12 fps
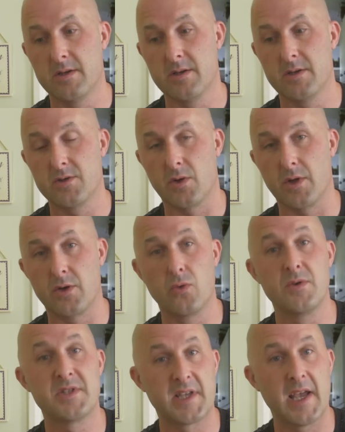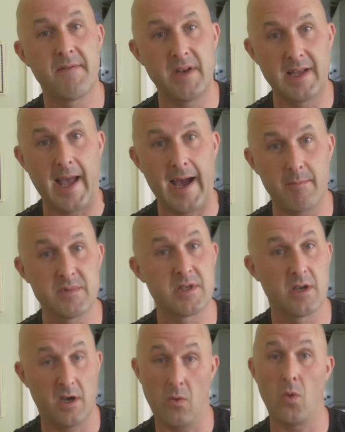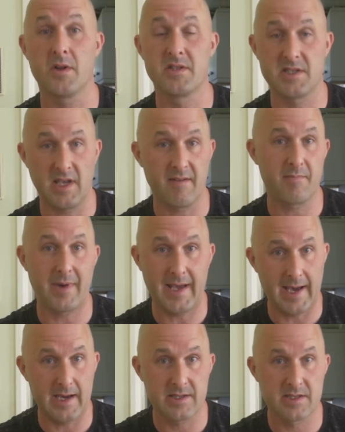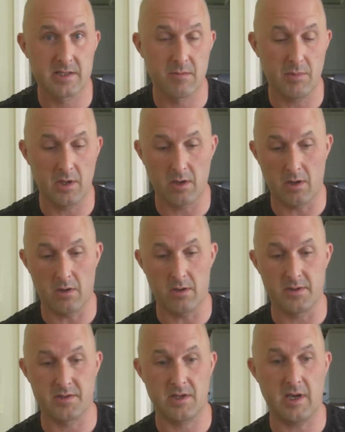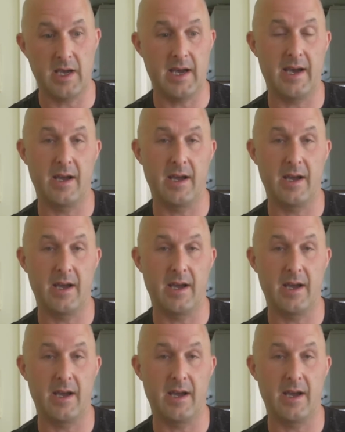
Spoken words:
So the 2 safety cams are what saved my ass, because I had